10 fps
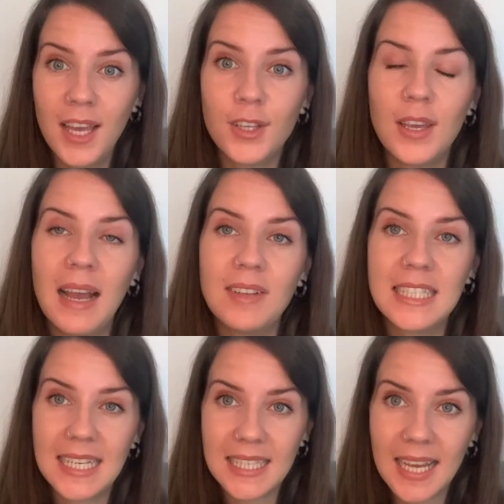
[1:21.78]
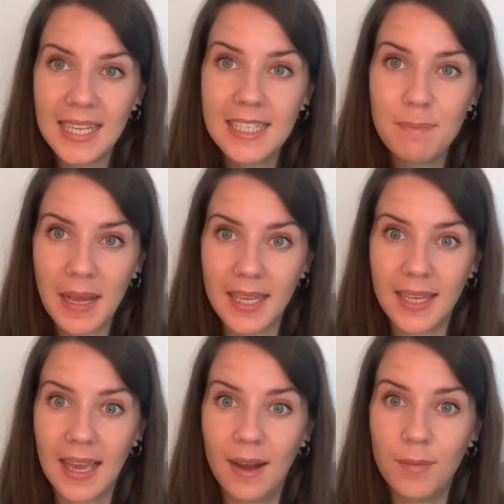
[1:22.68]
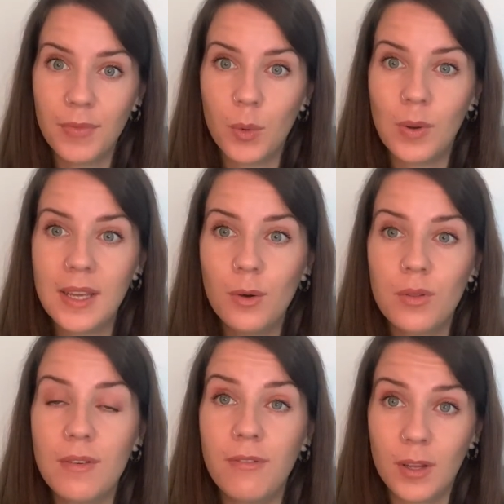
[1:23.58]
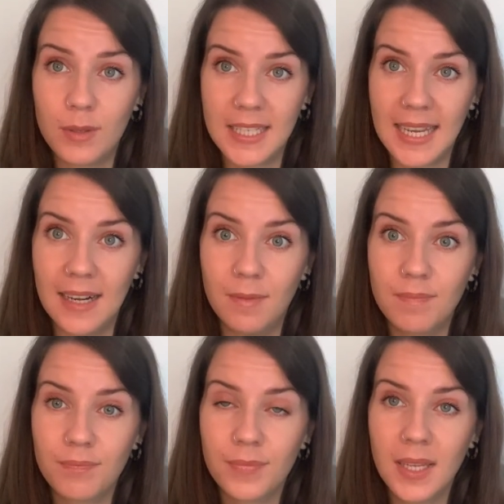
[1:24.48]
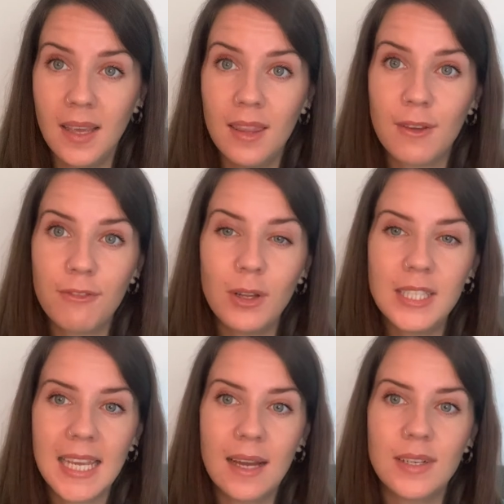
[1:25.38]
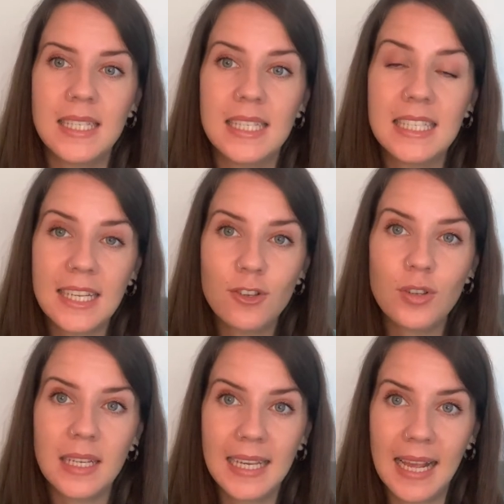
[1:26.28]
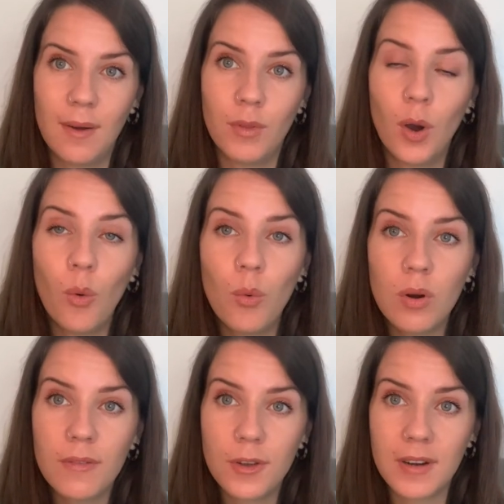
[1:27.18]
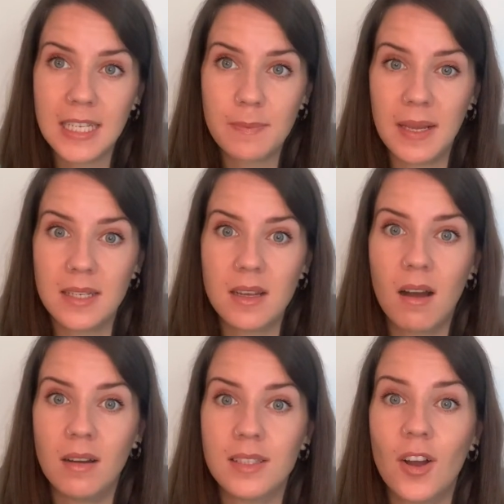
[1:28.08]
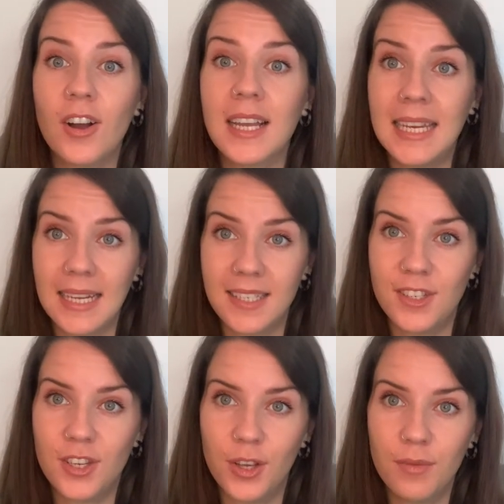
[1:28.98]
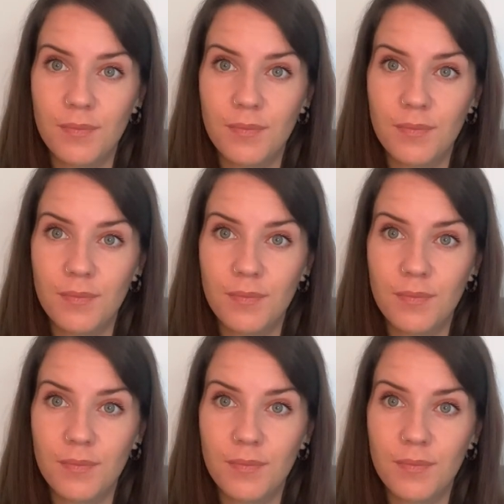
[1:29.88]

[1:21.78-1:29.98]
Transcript: You have a dedicated bank account that we call the float account. The float account is the central account that all of your expend cards are connected to.